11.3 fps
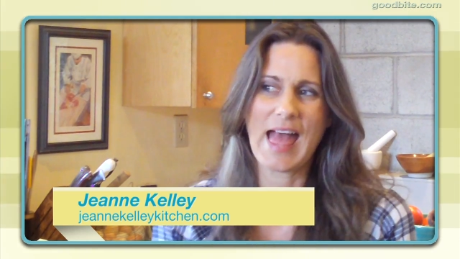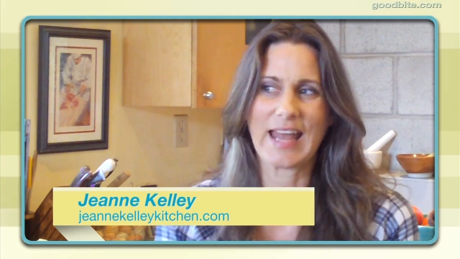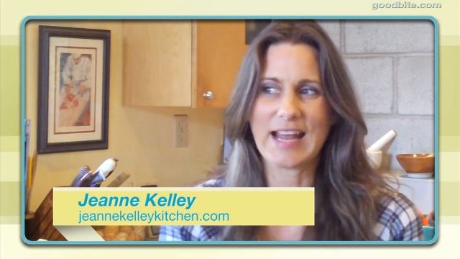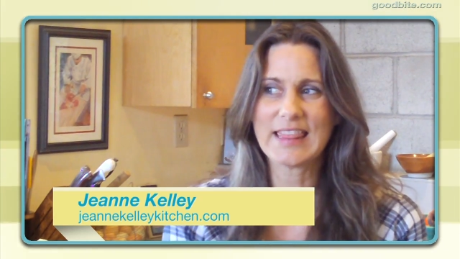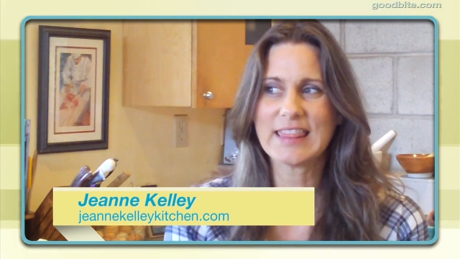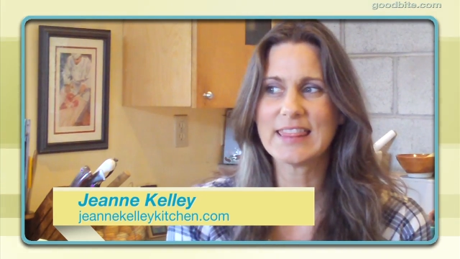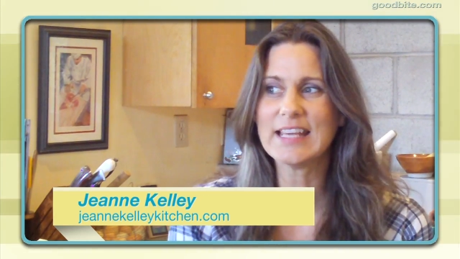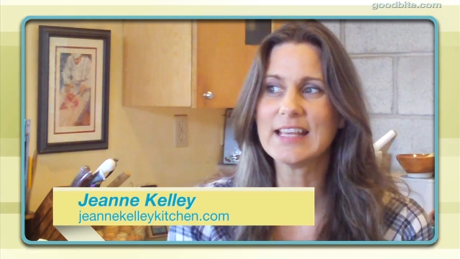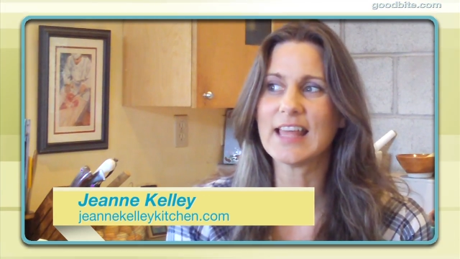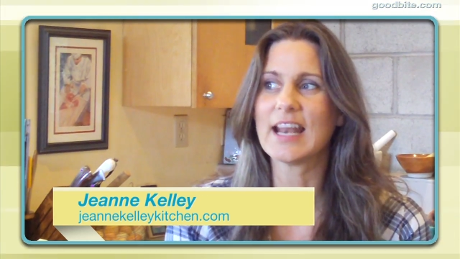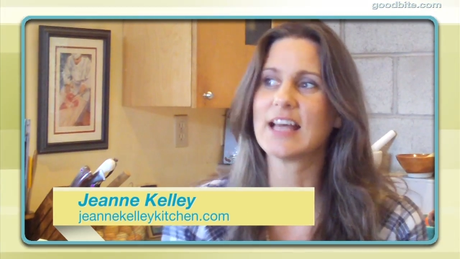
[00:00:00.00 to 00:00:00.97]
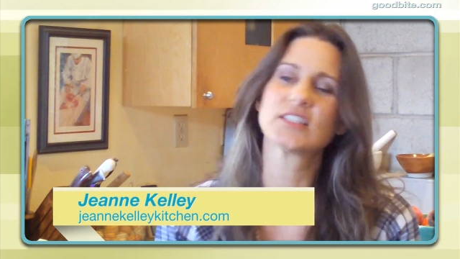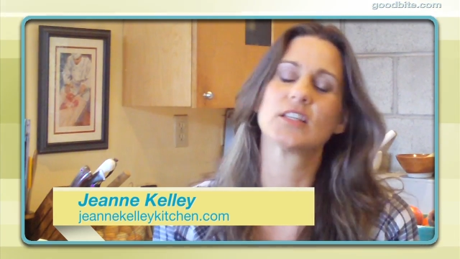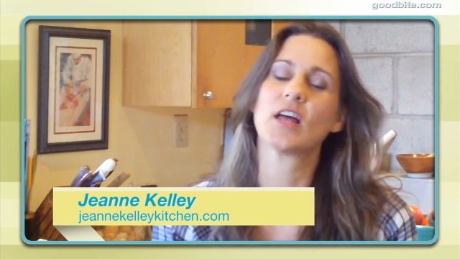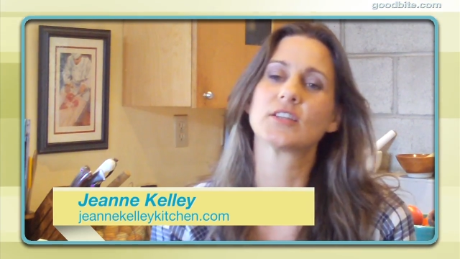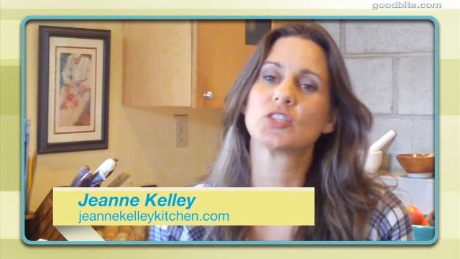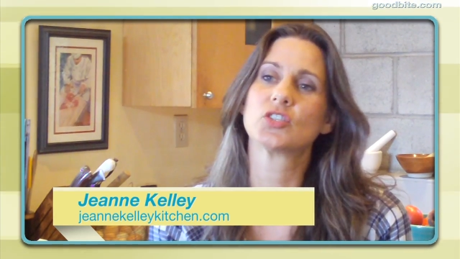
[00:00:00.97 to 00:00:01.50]
and I think that has a
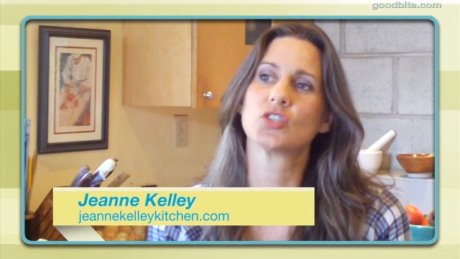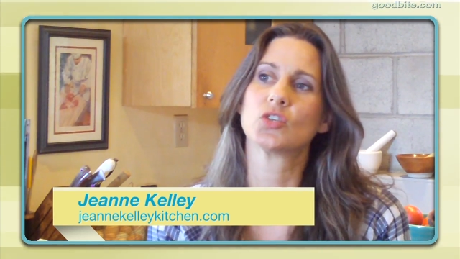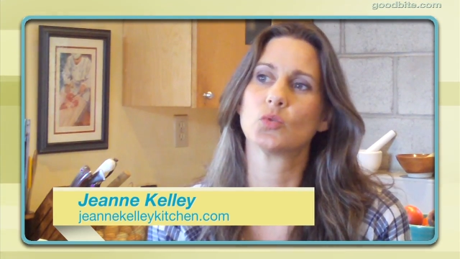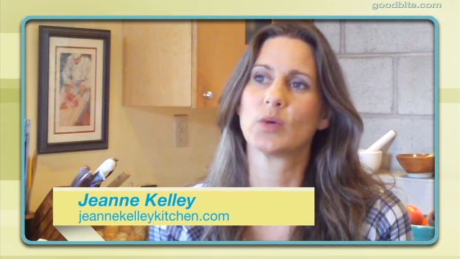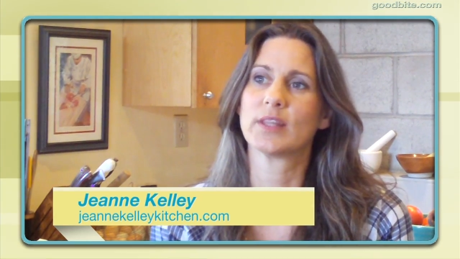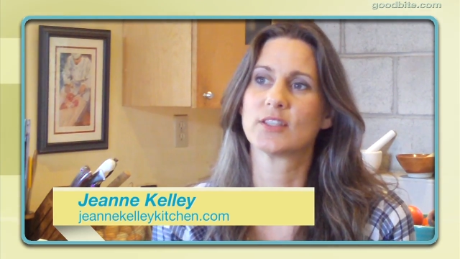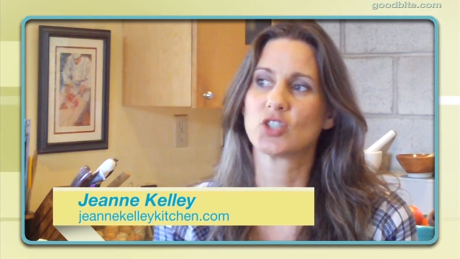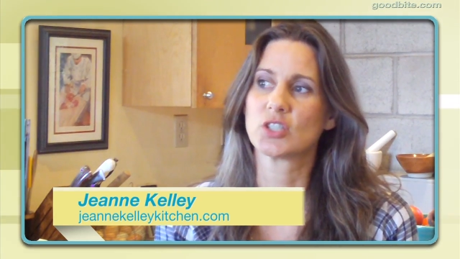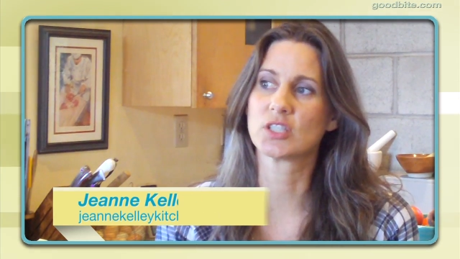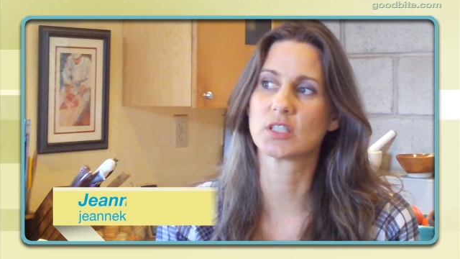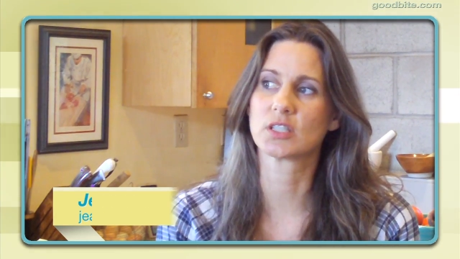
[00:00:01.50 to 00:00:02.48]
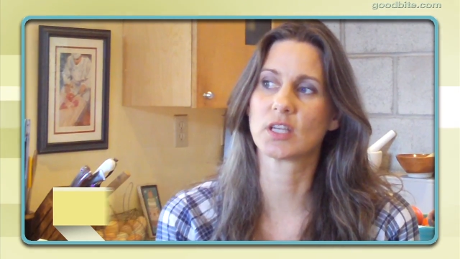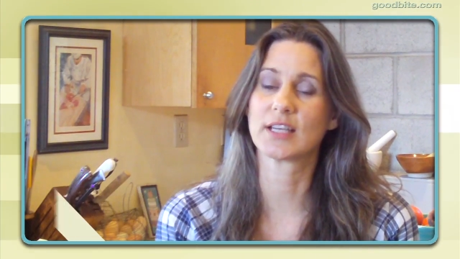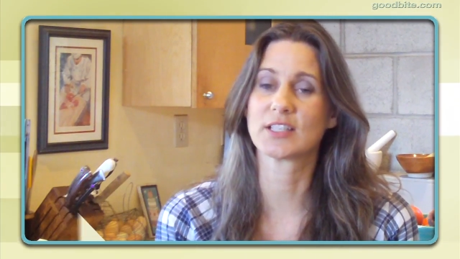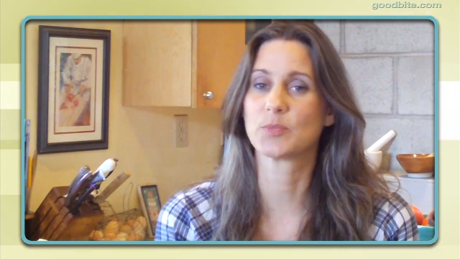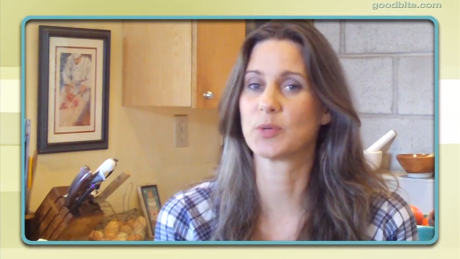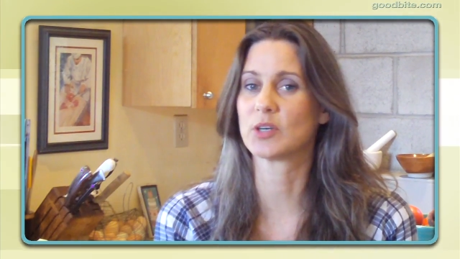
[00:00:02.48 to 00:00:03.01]
lot to do with just
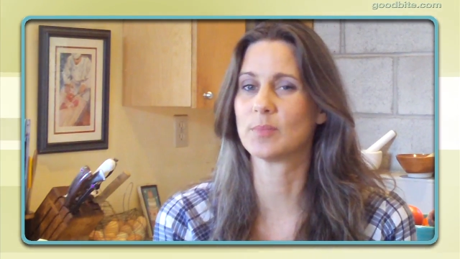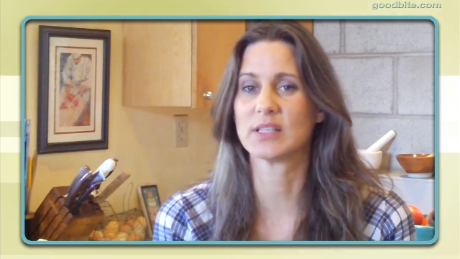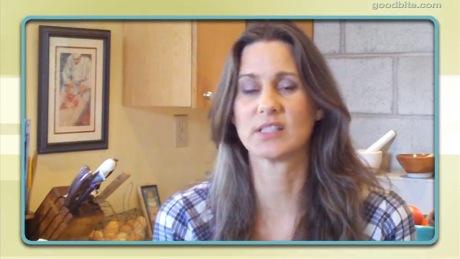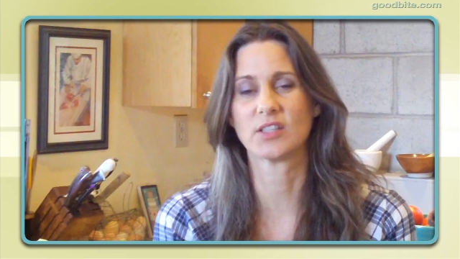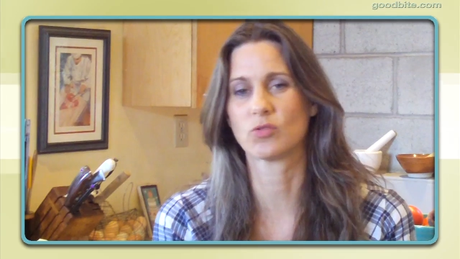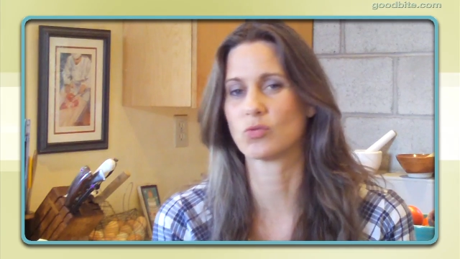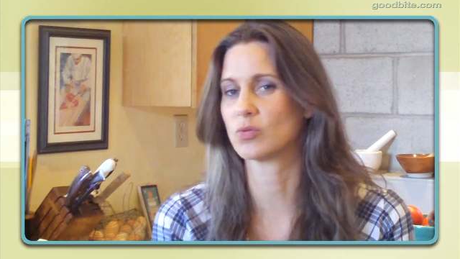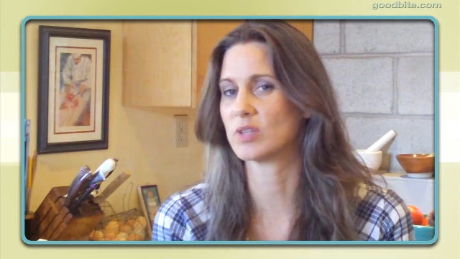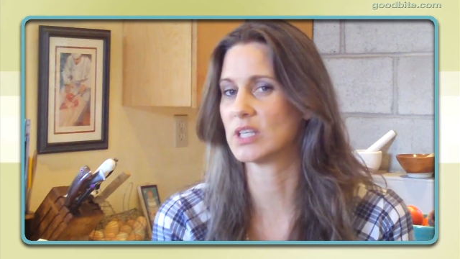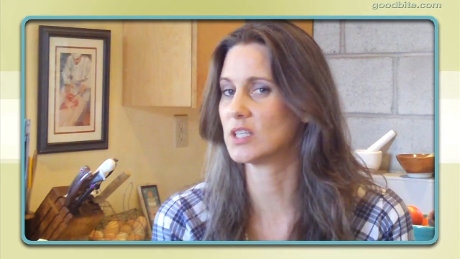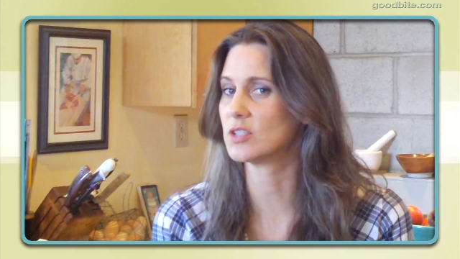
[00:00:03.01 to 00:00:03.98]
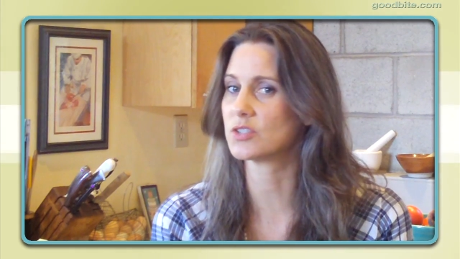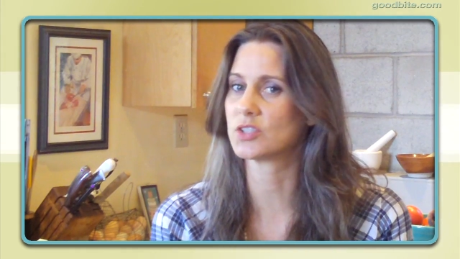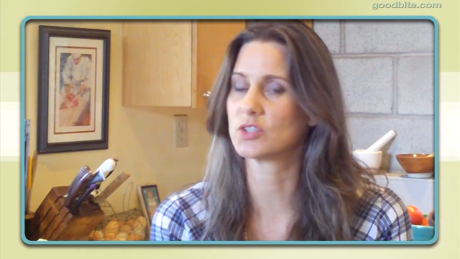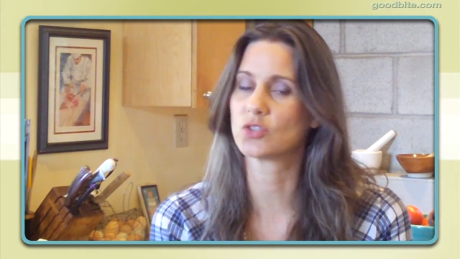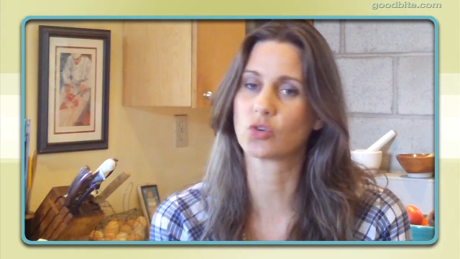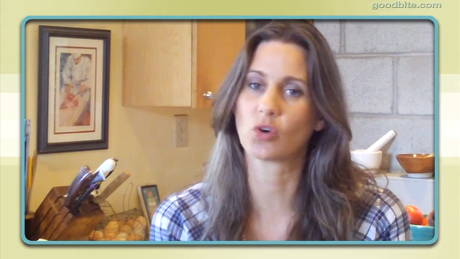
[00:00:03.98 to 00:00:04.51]
experimenting through the years
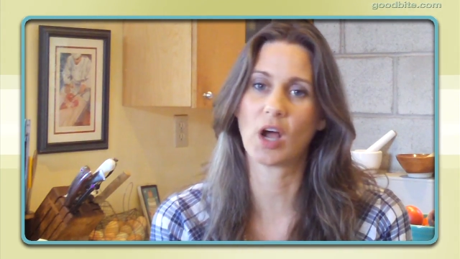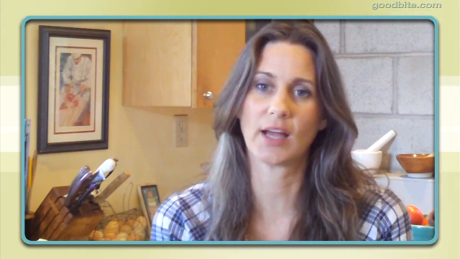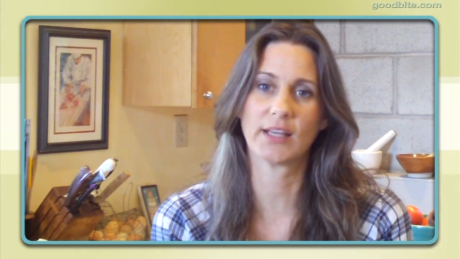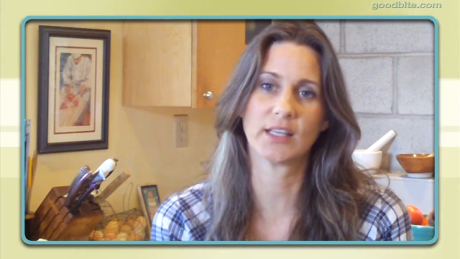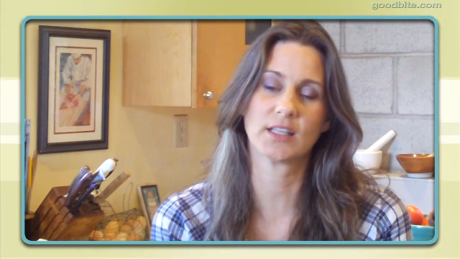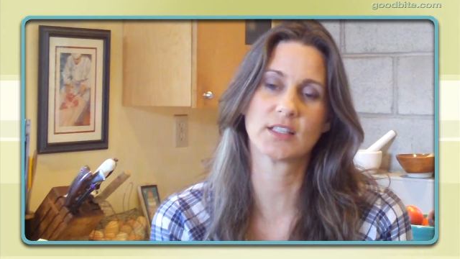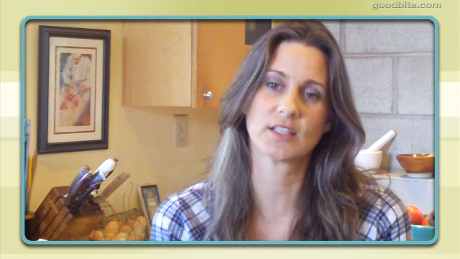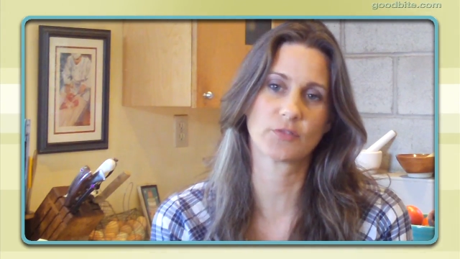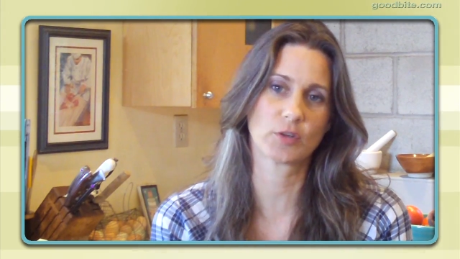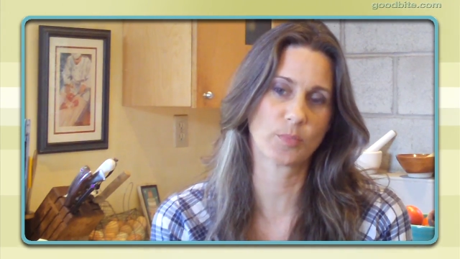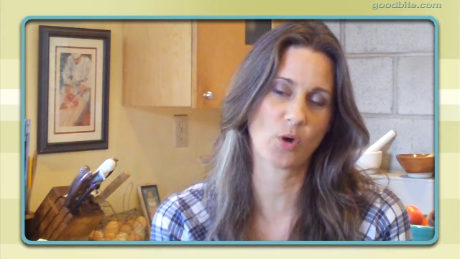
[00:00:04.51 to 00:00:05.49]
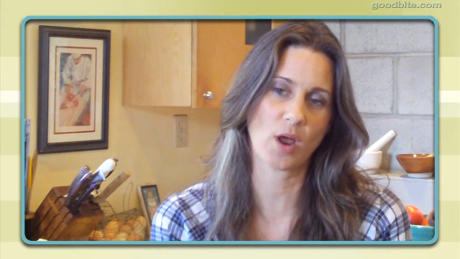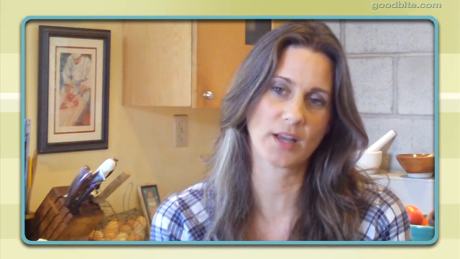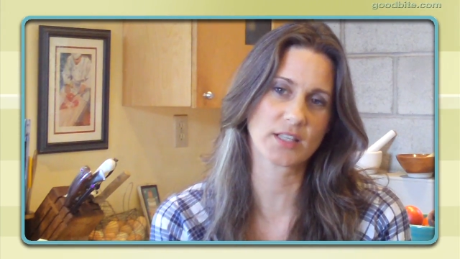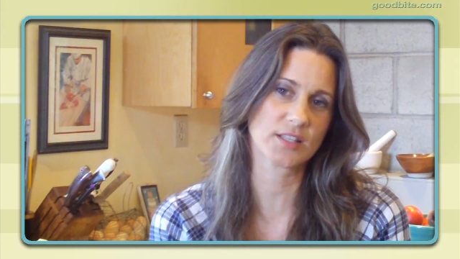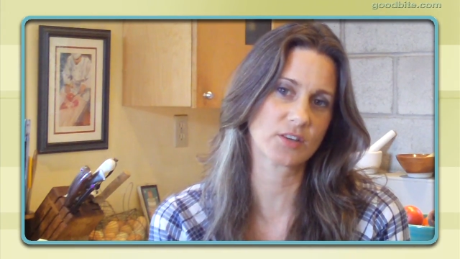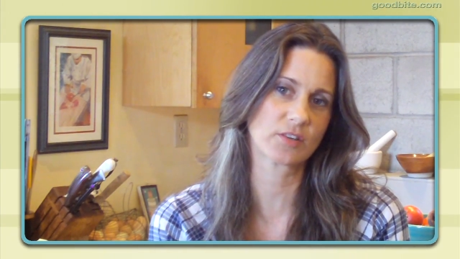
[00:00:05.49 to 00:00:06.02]
and trying different
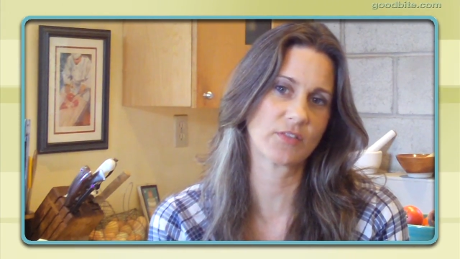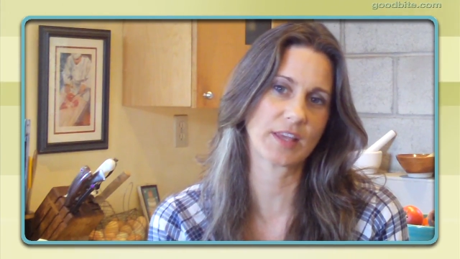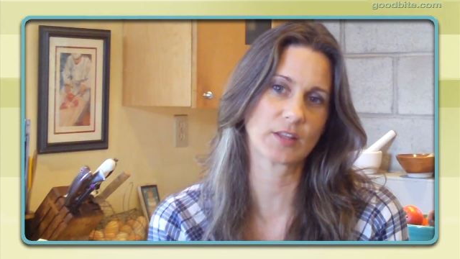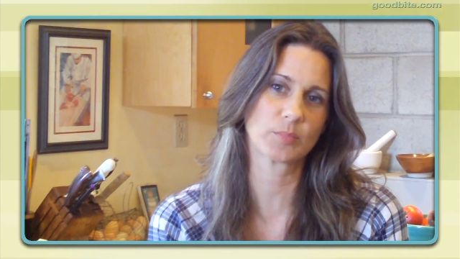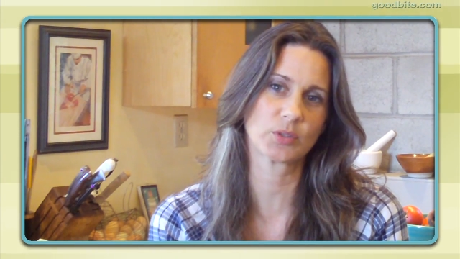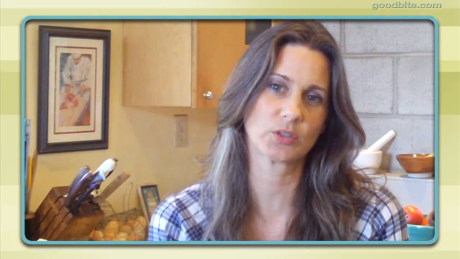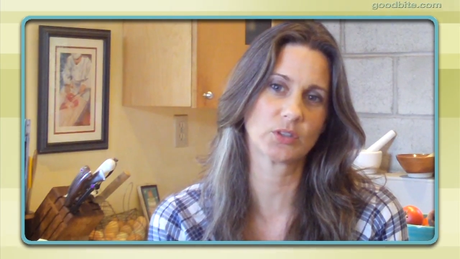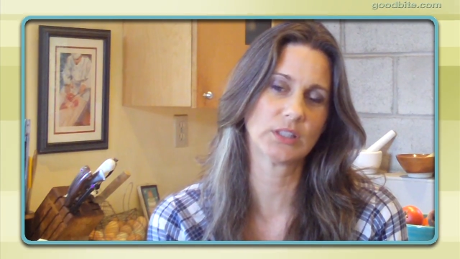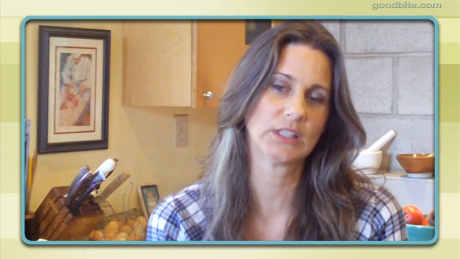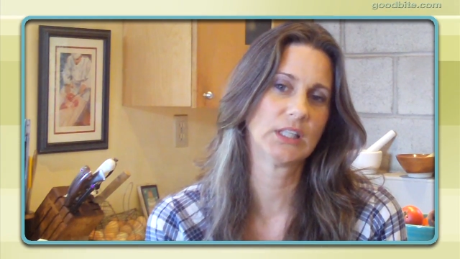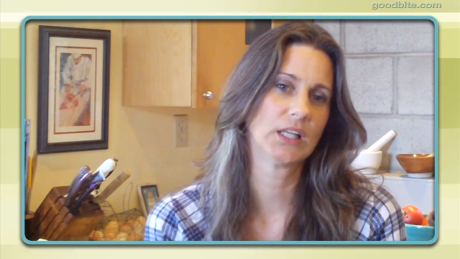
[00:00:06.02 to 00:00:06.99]
products that are available,